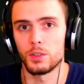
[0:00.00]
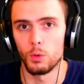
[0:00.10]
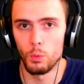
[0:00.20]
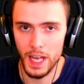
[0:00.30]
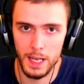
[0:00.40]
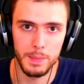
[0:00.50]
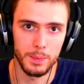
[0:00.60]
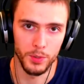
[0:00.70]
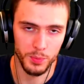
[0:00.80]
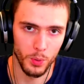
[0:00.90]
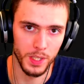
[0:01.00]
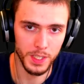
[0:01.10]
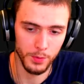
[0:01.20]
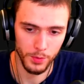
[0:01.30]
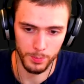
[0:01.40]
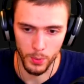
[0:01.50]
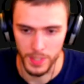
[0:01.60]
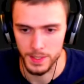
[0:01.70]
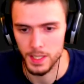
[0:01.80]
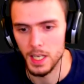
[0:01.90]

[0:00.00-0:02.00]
where people spawn at different points.